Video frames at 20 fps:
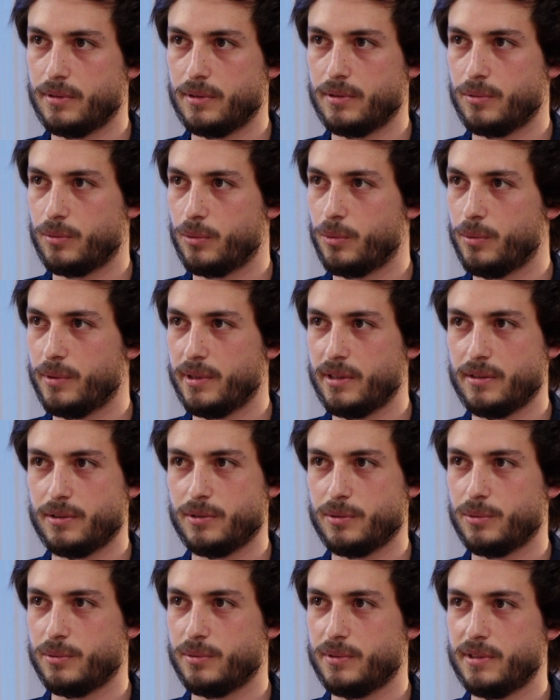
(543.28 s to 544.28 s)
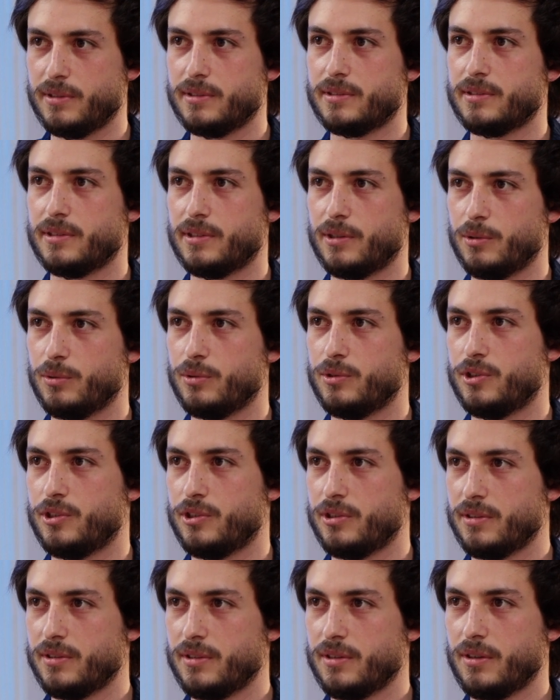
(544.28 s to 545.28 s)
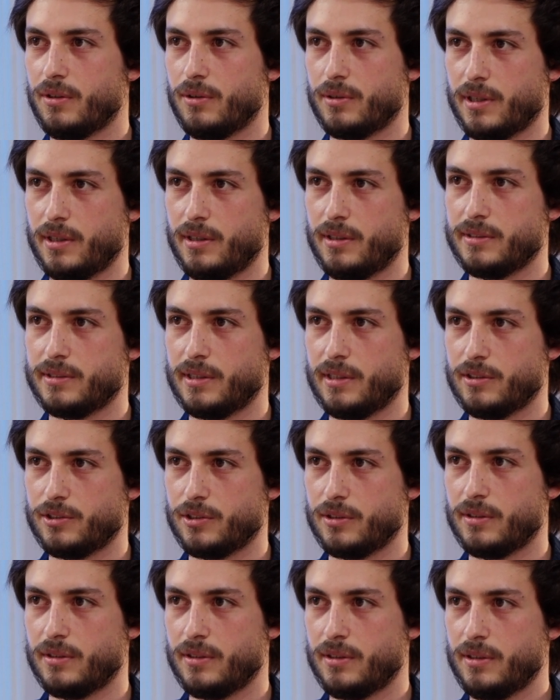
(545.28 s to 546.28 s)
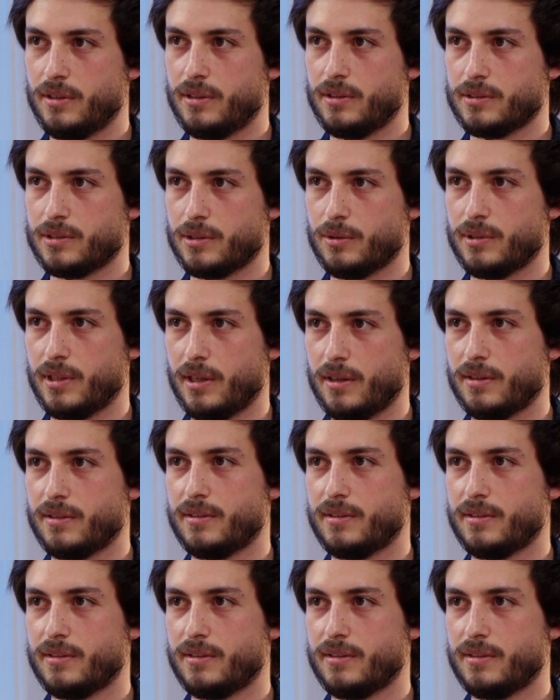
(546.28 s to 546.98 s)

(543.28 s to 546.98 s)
grew into this huge organization. So yeah,